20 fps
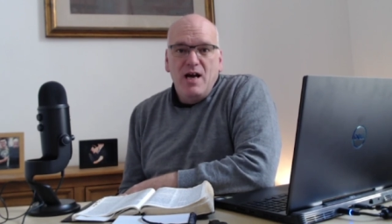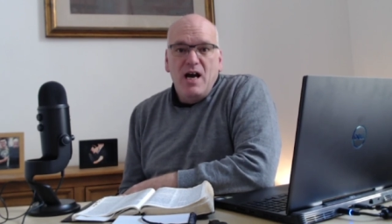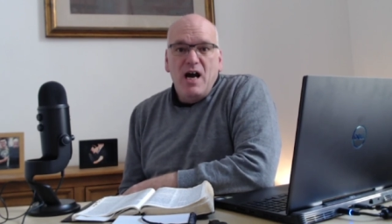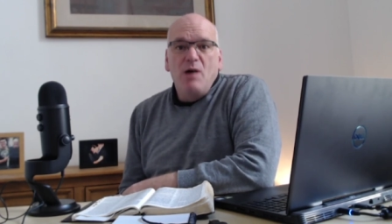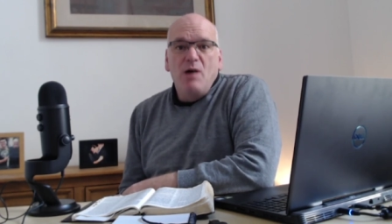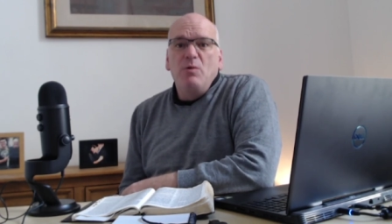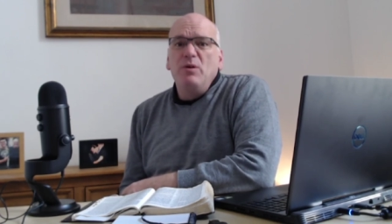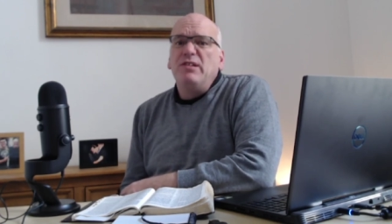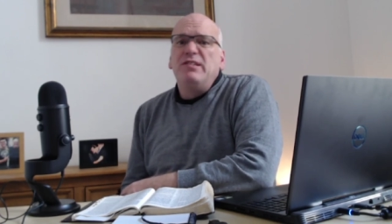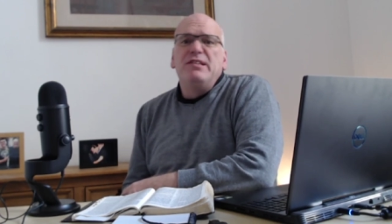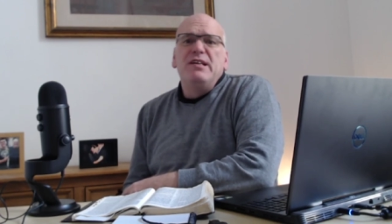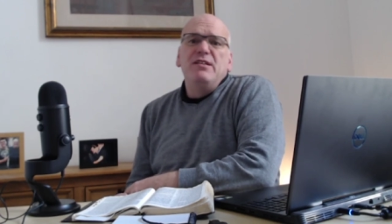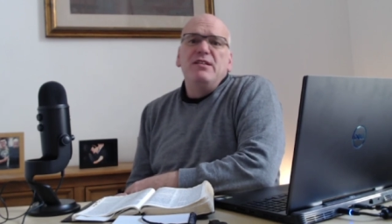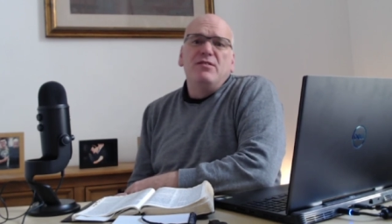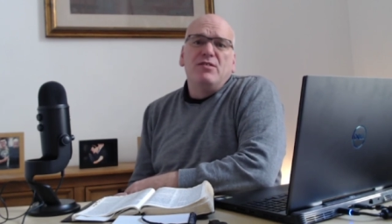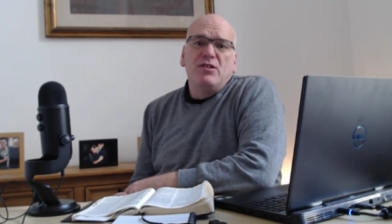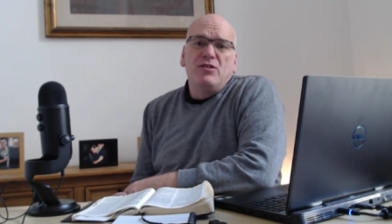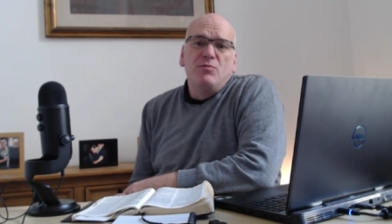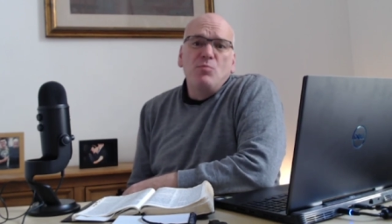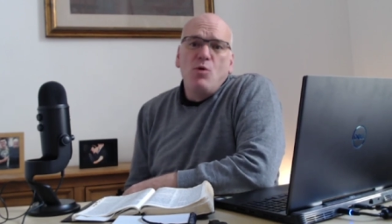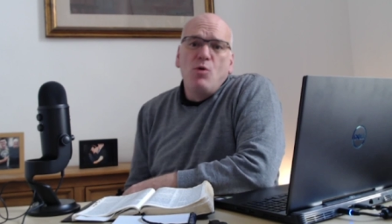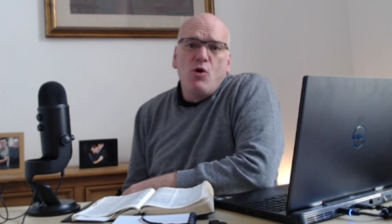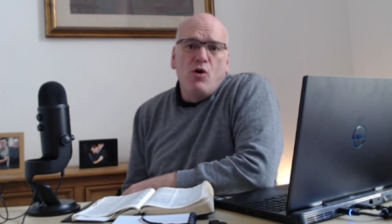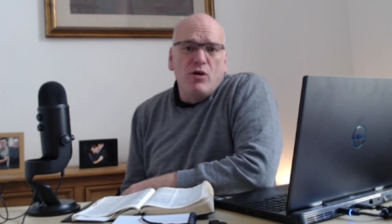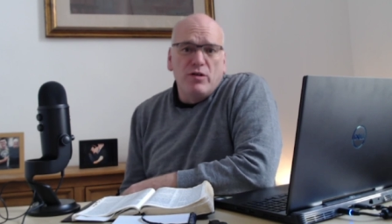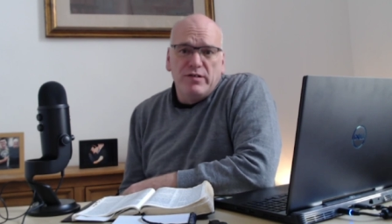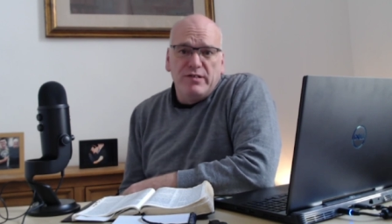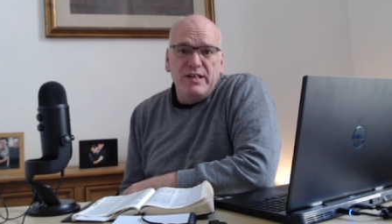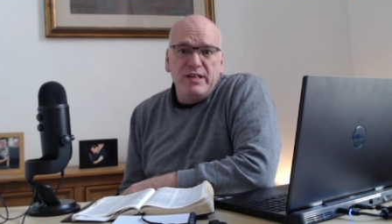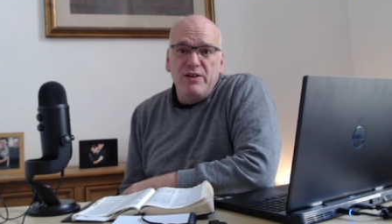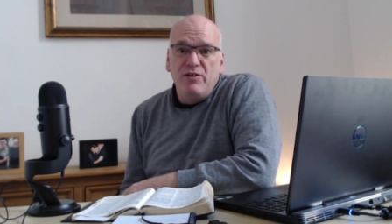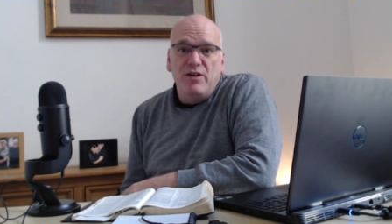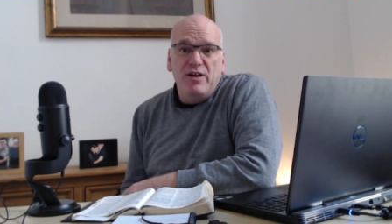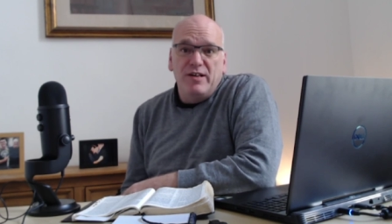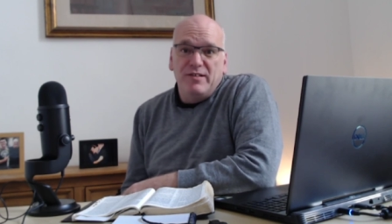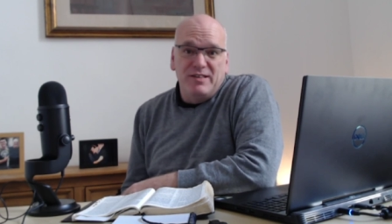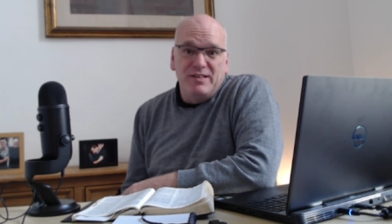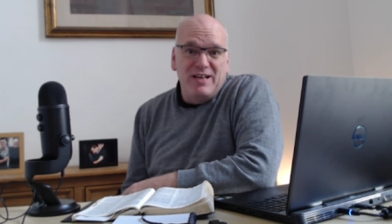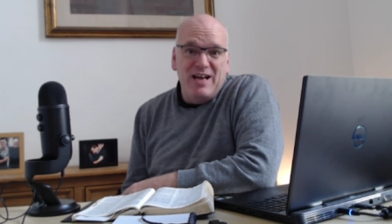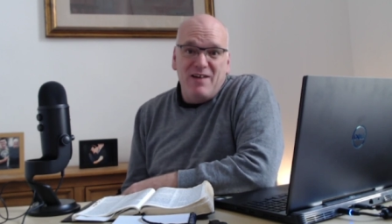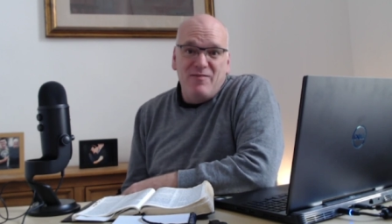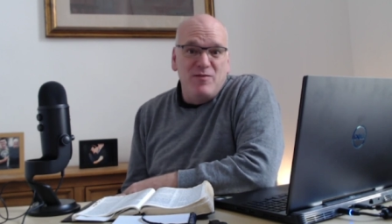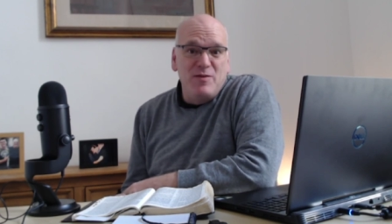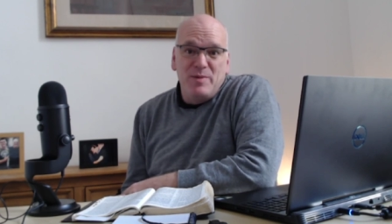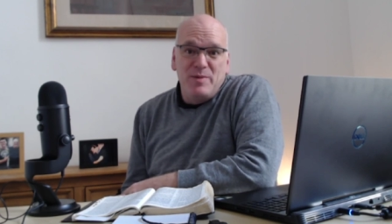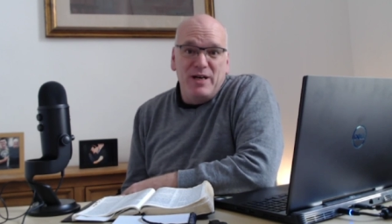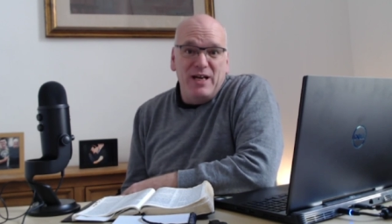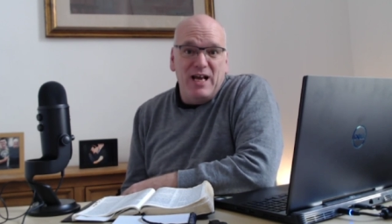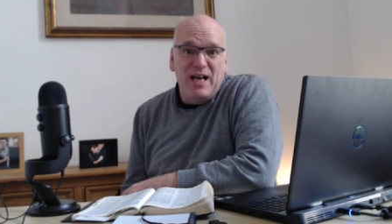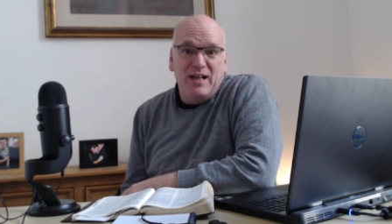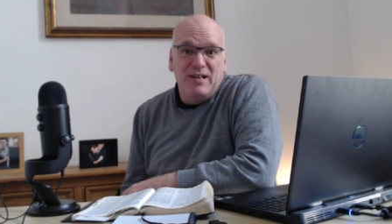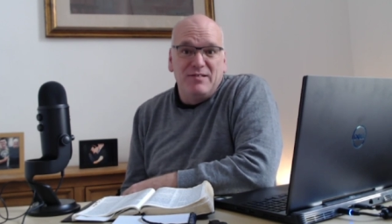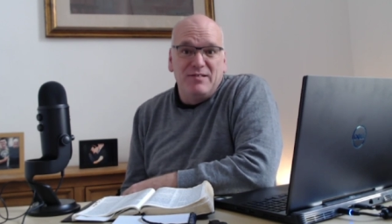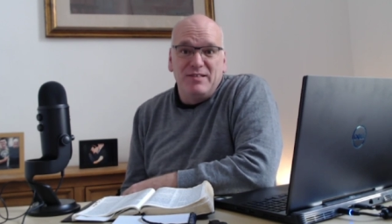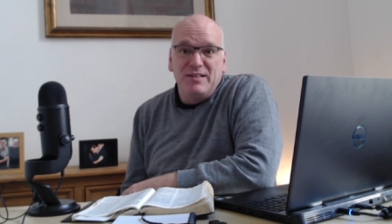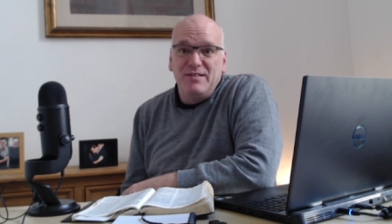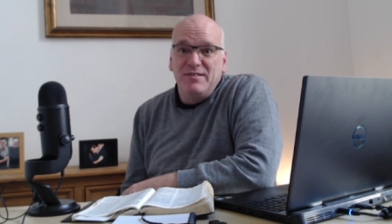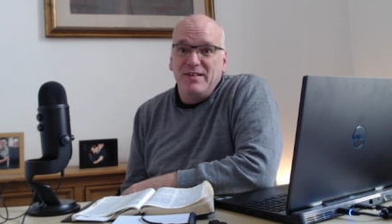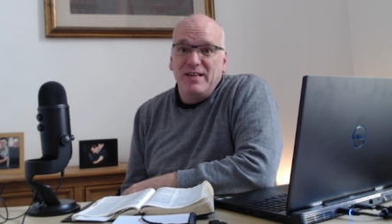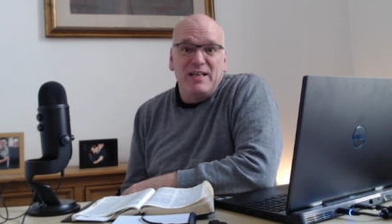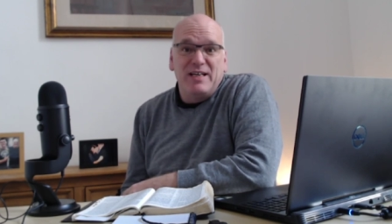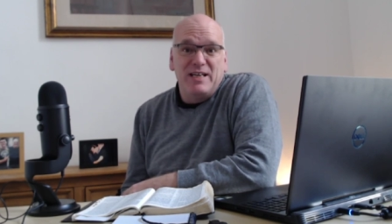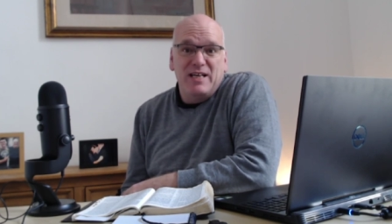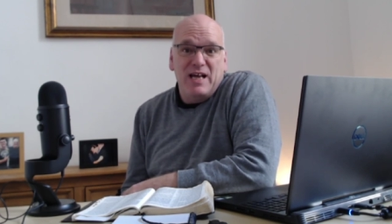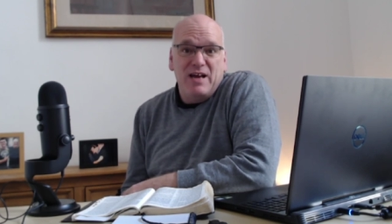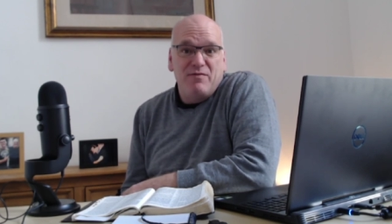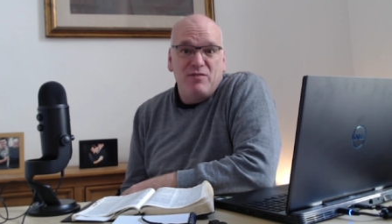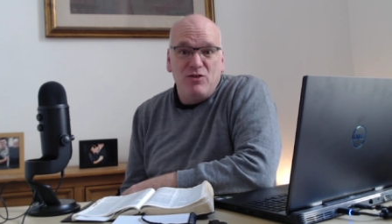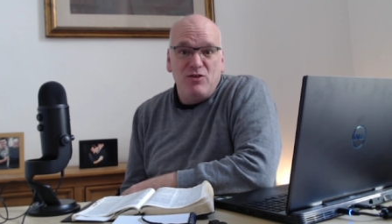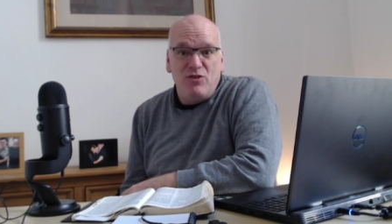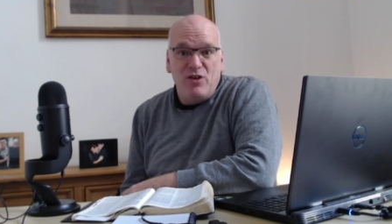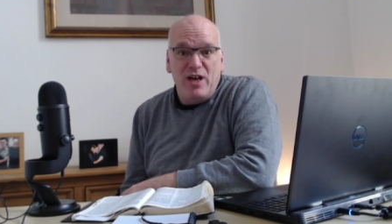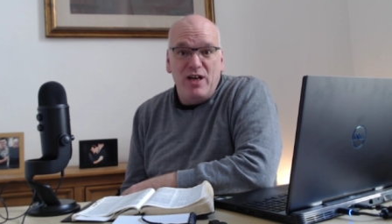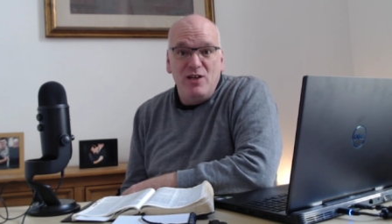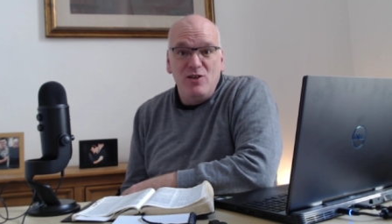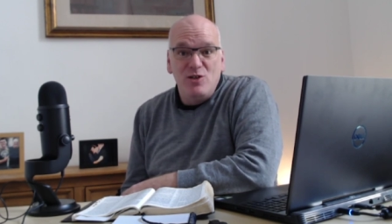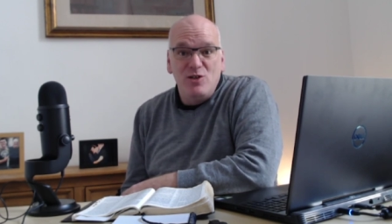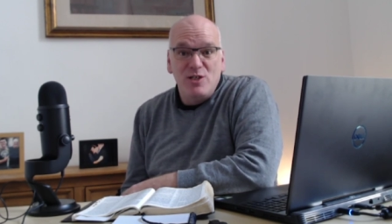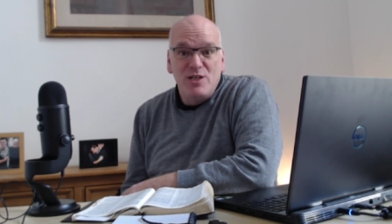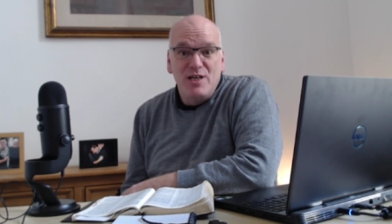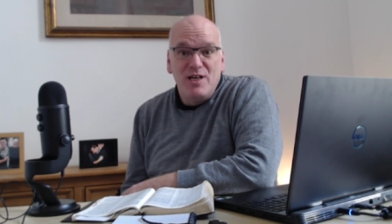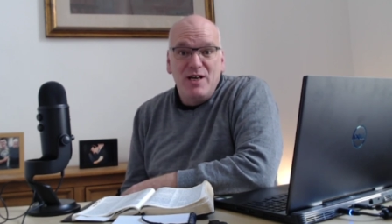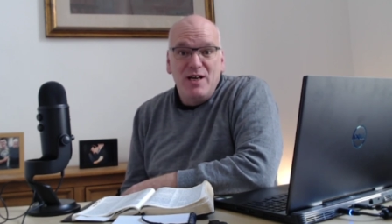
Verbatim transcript: Our sins are more serious than everybody else's, they can never change.